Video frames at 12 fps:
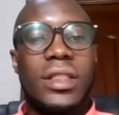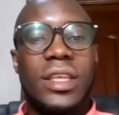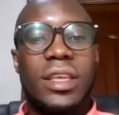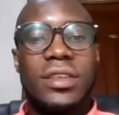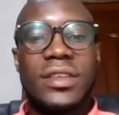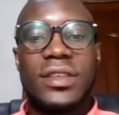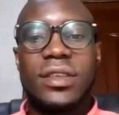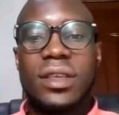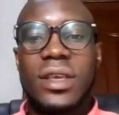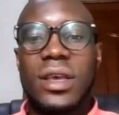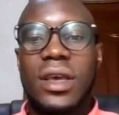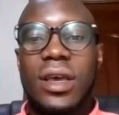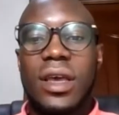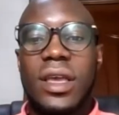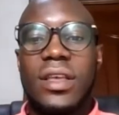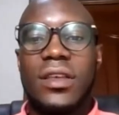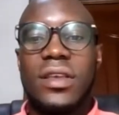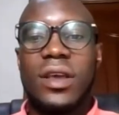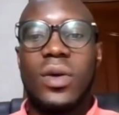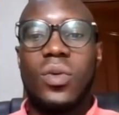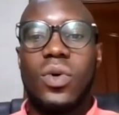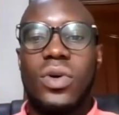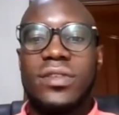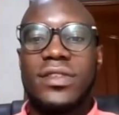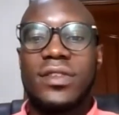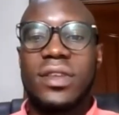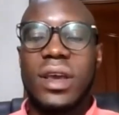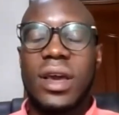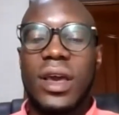This was